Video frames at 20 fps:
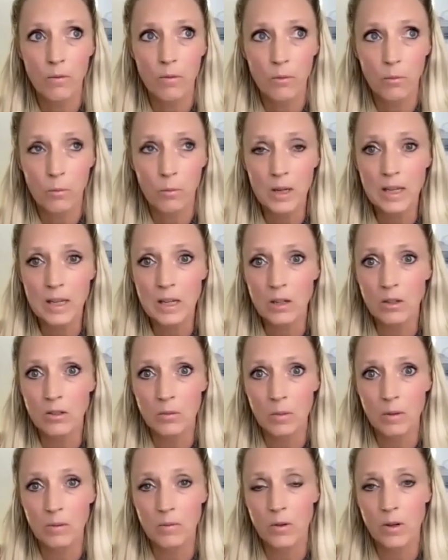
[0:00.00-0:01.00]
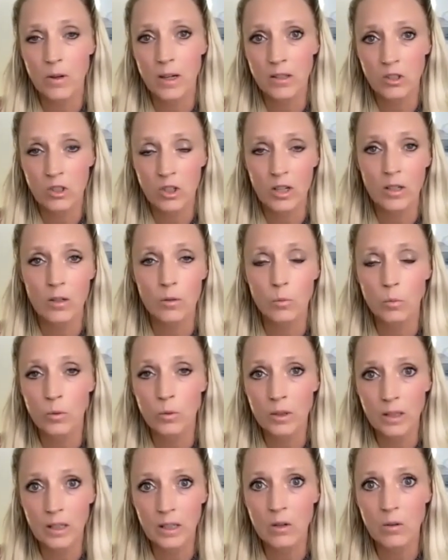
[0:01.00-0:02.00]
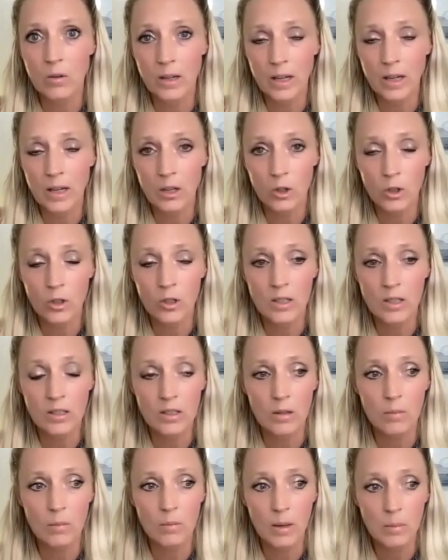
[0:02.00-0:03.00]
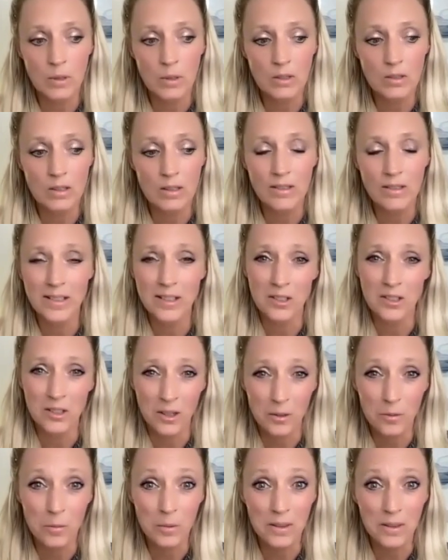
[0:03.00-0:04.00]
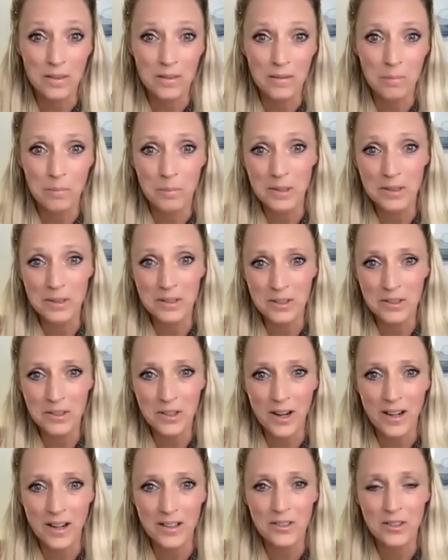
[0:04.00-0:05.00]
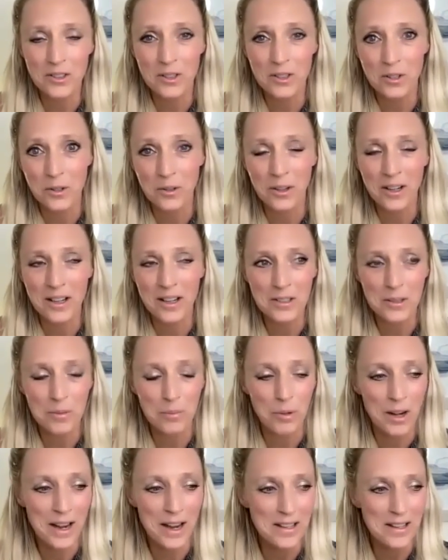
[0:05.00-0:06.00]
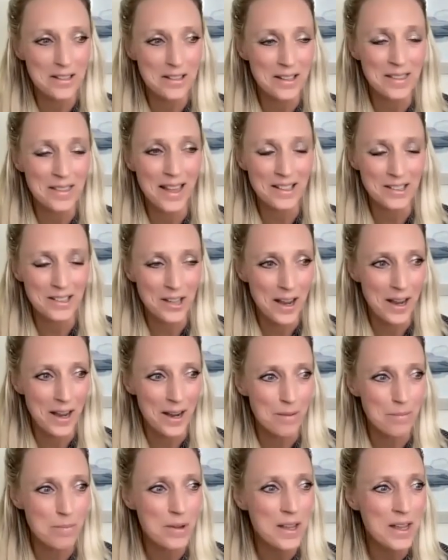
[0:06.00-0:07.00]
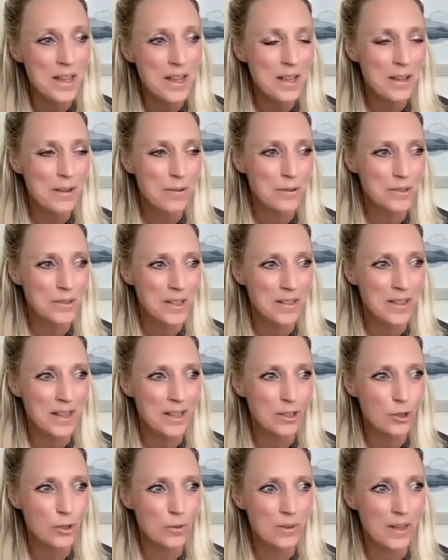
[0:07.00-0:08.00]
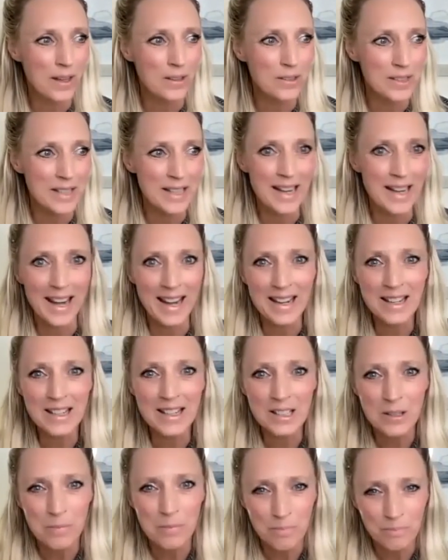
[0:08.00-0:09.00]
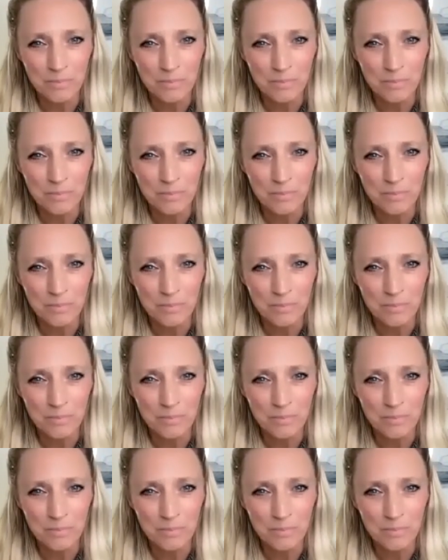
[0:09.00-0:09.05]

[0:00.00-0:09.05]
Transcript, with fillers: three years before I started really going in earnest in my business. It started with business cards to no great surprise. At that time, was I think 2008.